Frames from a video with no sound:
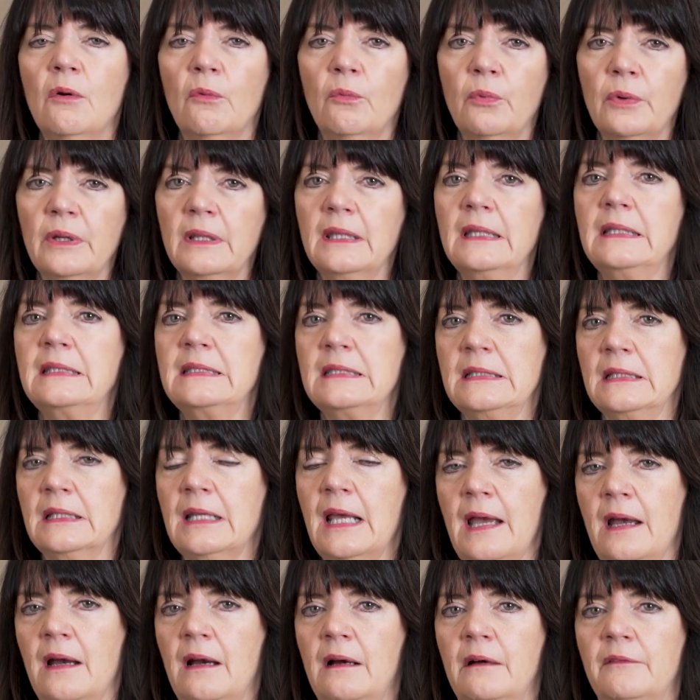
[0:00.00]
really did
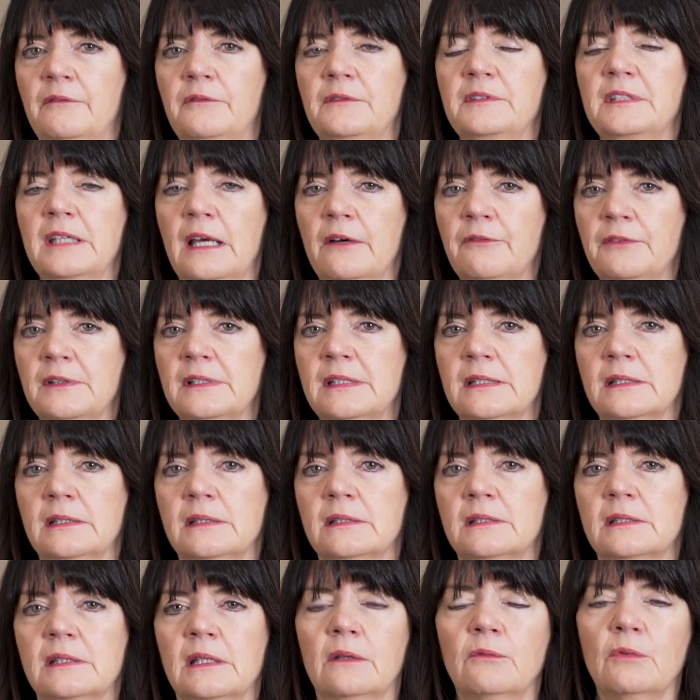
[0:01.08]
have
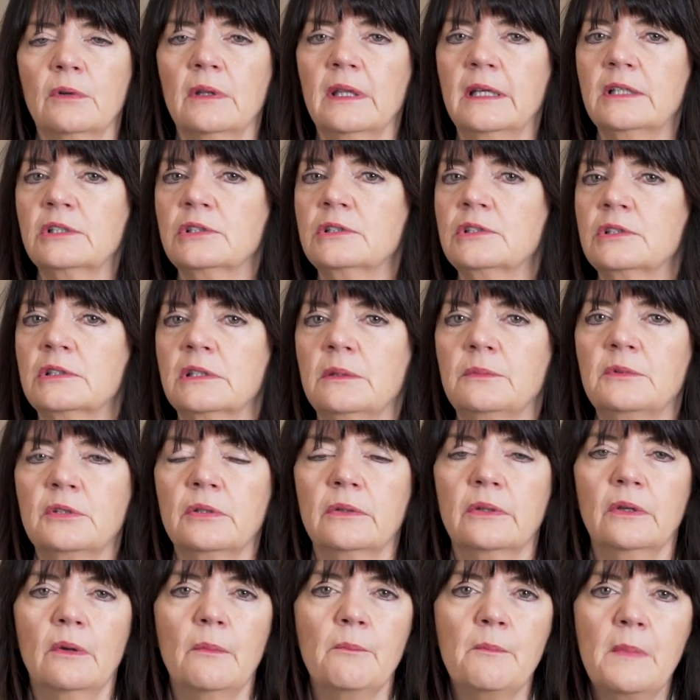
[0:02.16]
deficits in relationship to
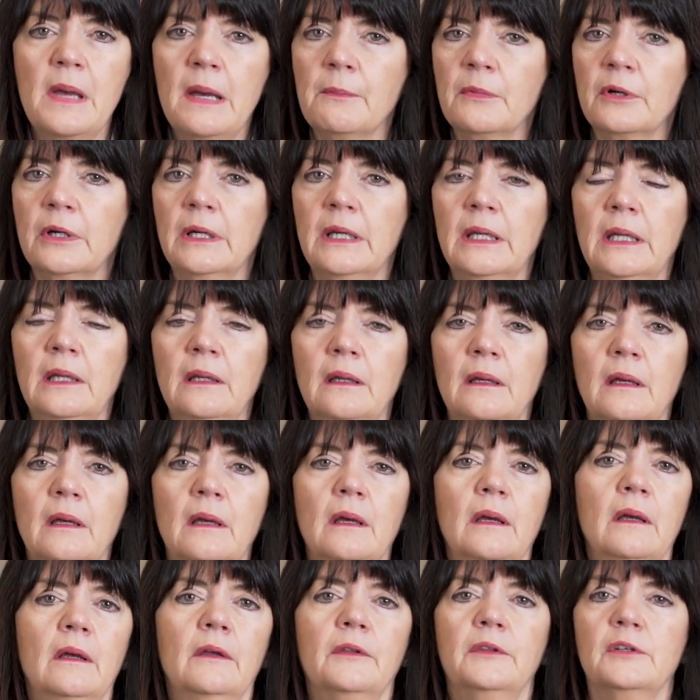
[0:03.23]
their memory,
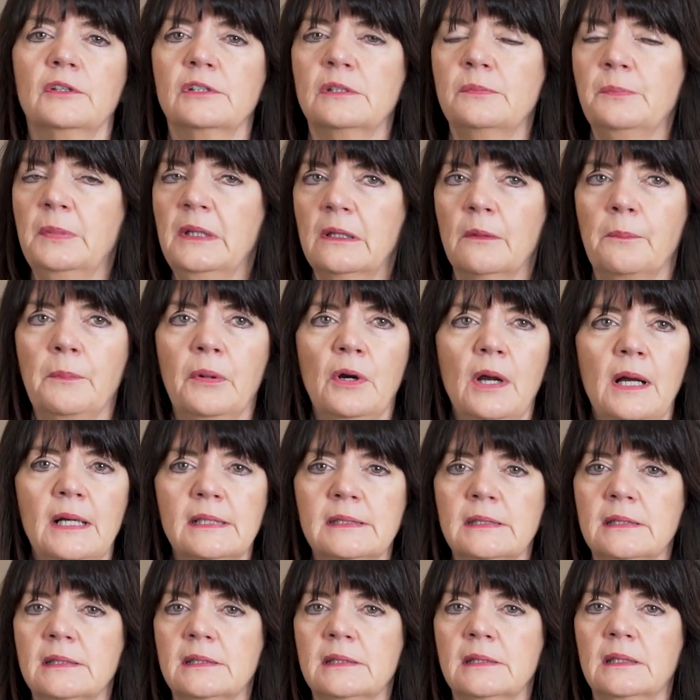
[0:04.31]
their speed of
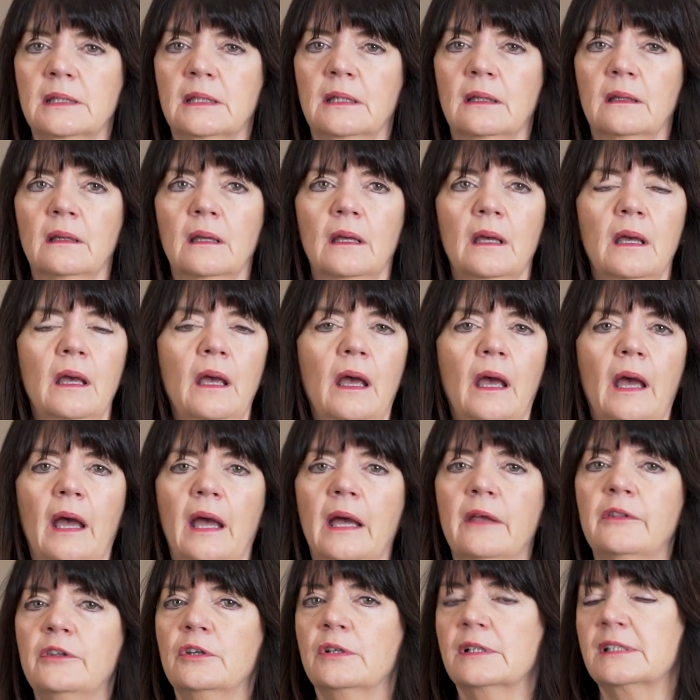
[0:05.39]
processing,
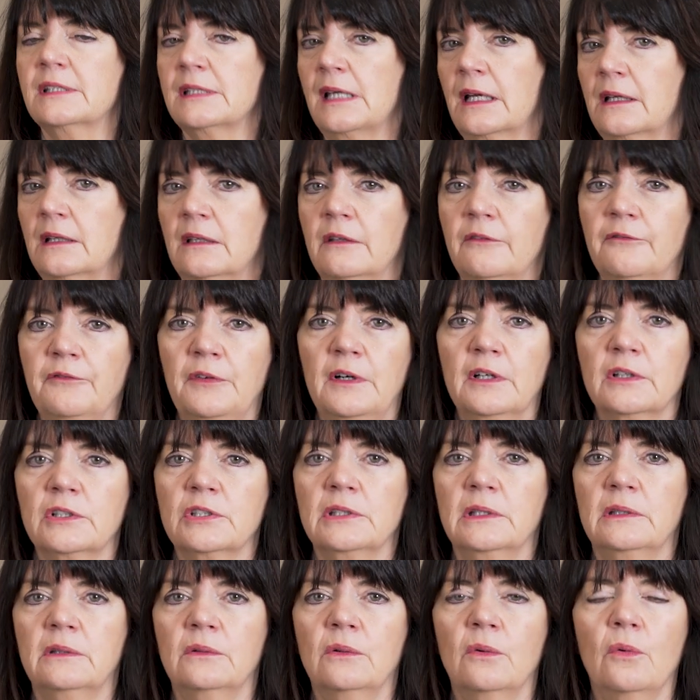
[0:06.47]
and their executive
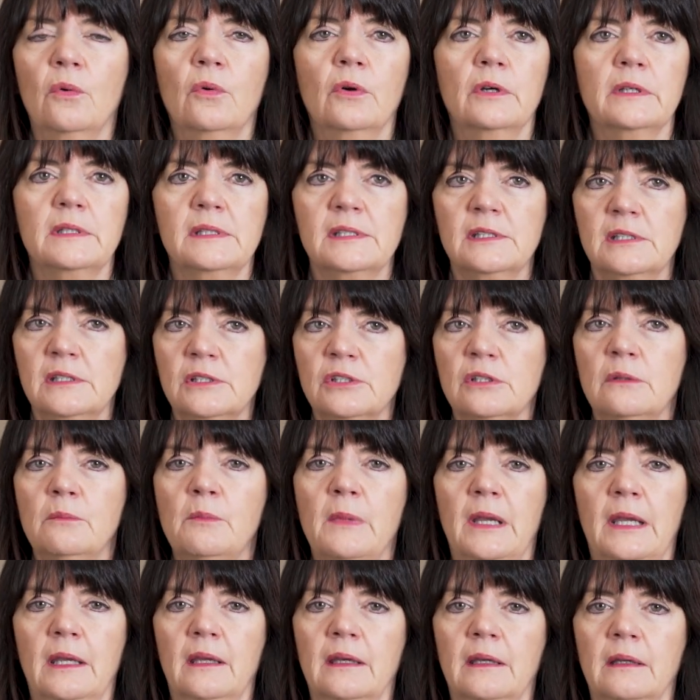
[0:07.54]
function or decision
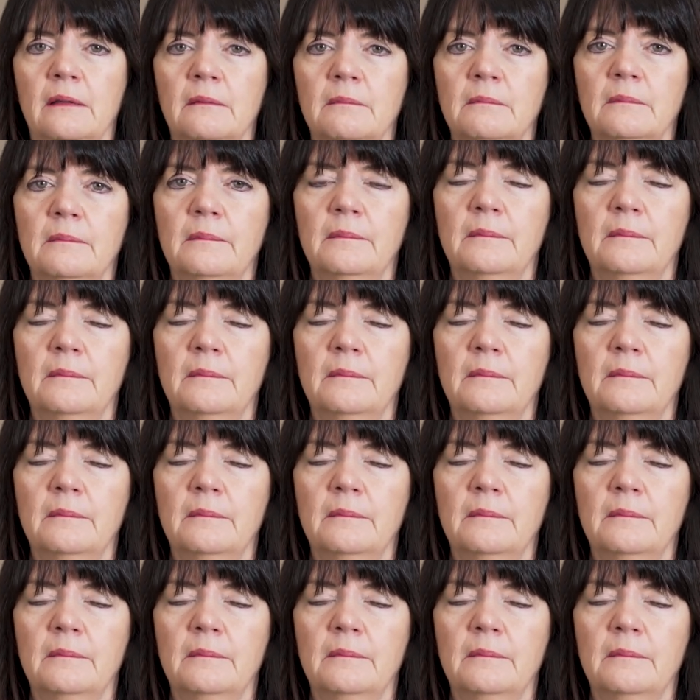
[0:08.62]
making.